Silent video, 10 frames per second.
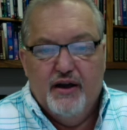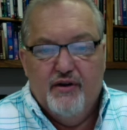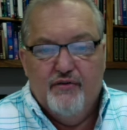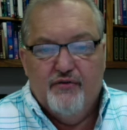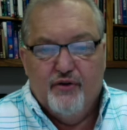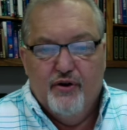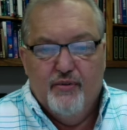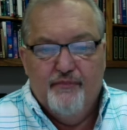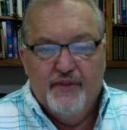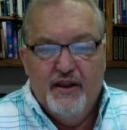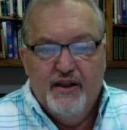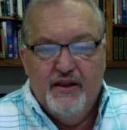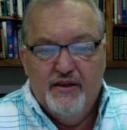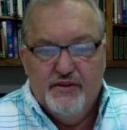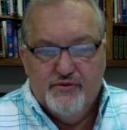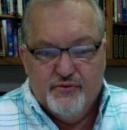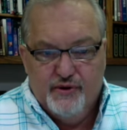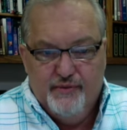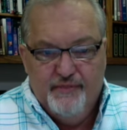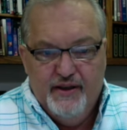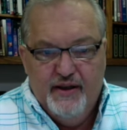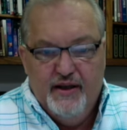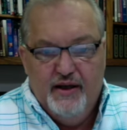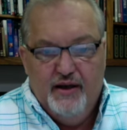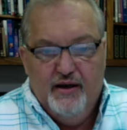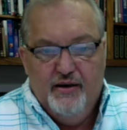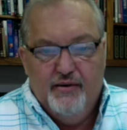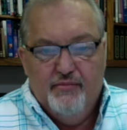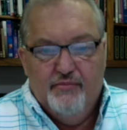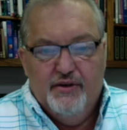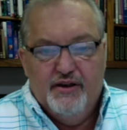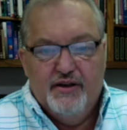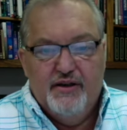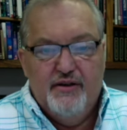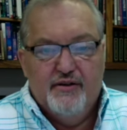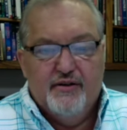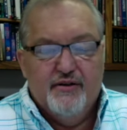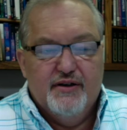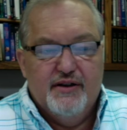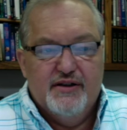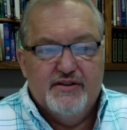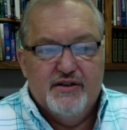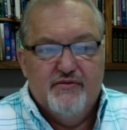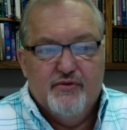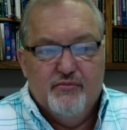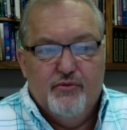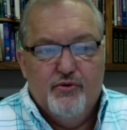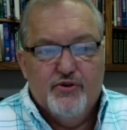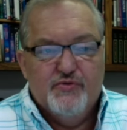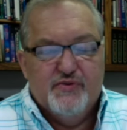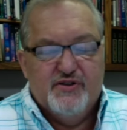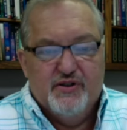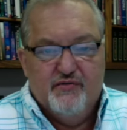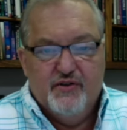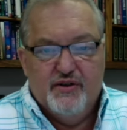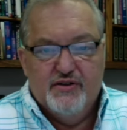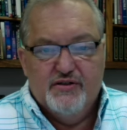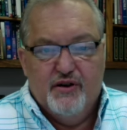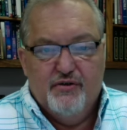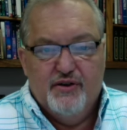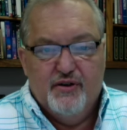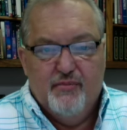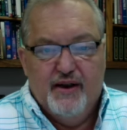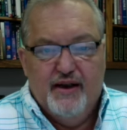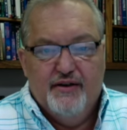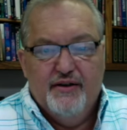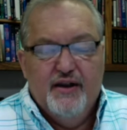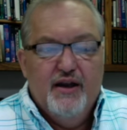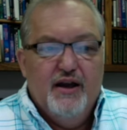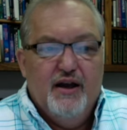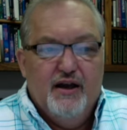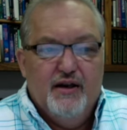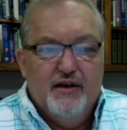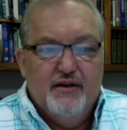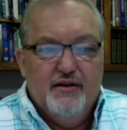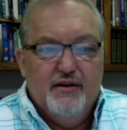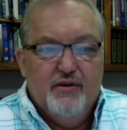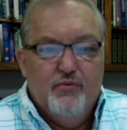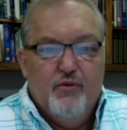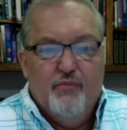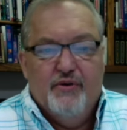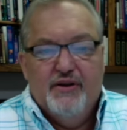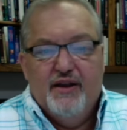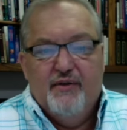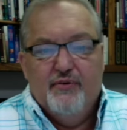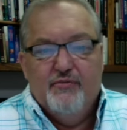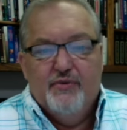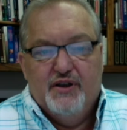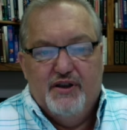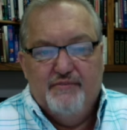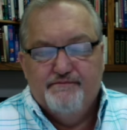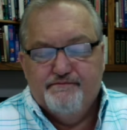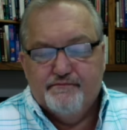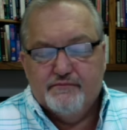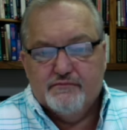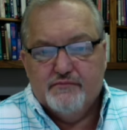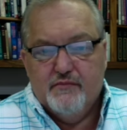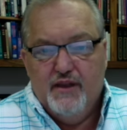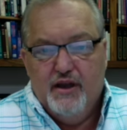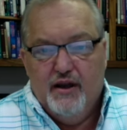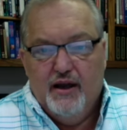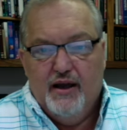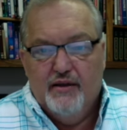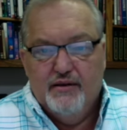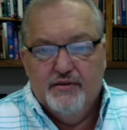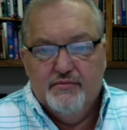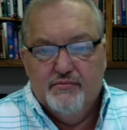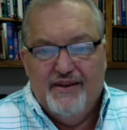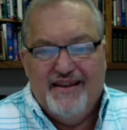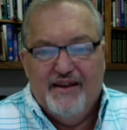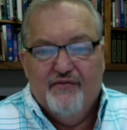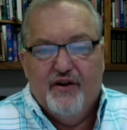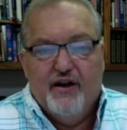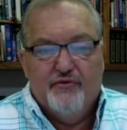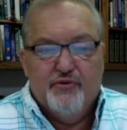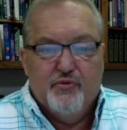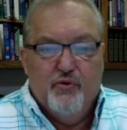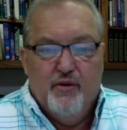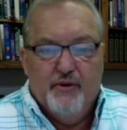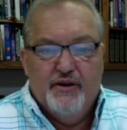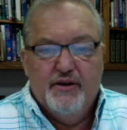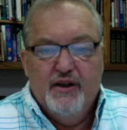from Israel. But here it's even more specific. It's talking about a woman that would be being involved with a woman